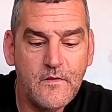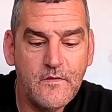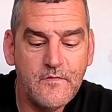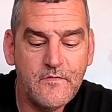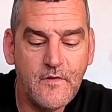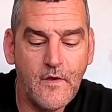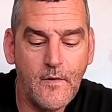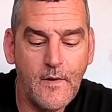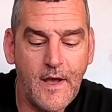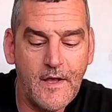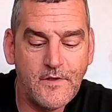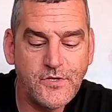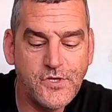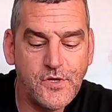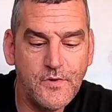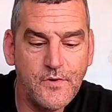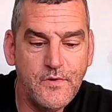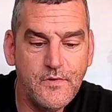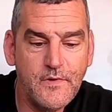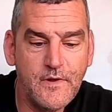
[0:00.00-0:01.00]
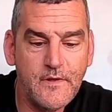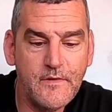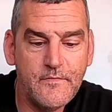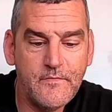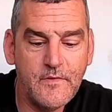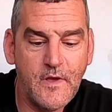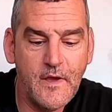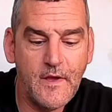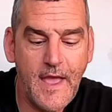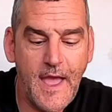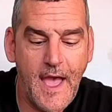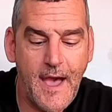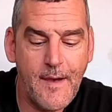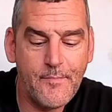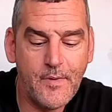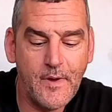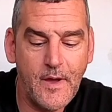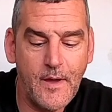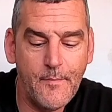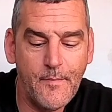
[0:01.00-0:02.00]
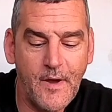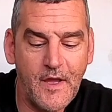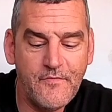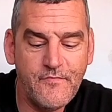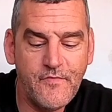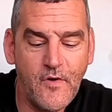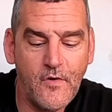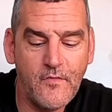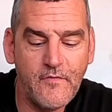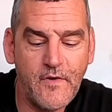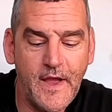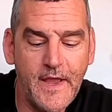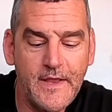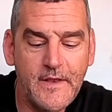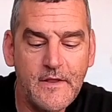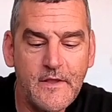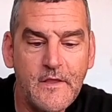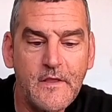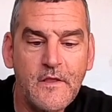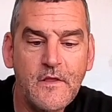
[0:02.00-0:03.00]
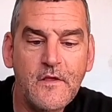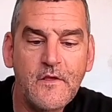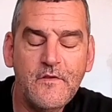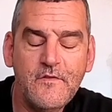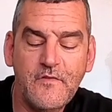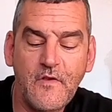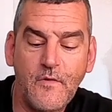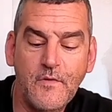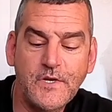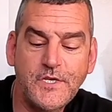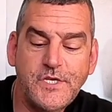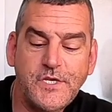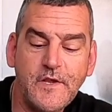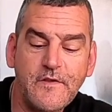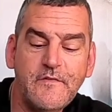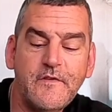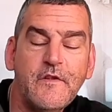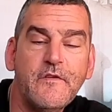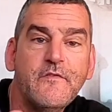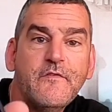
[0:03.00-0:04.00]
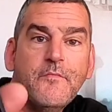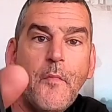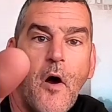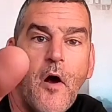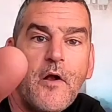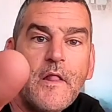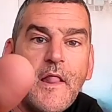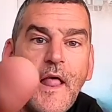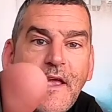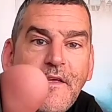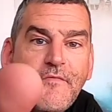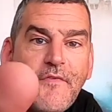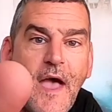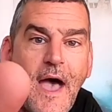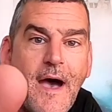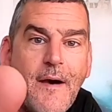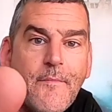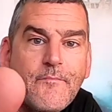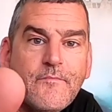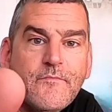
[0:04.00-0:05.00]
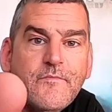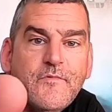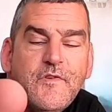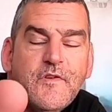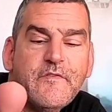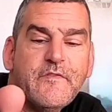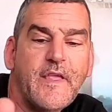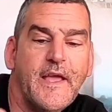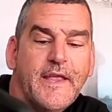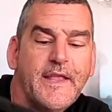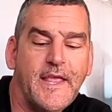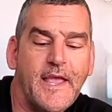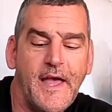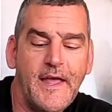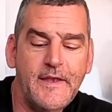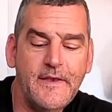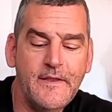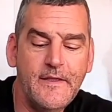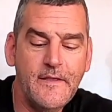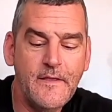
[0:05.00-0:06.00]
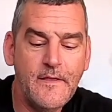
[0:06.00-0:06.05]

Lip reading: so I'll show you the app on my phone, right? So it's just the Smart Life app, just like that.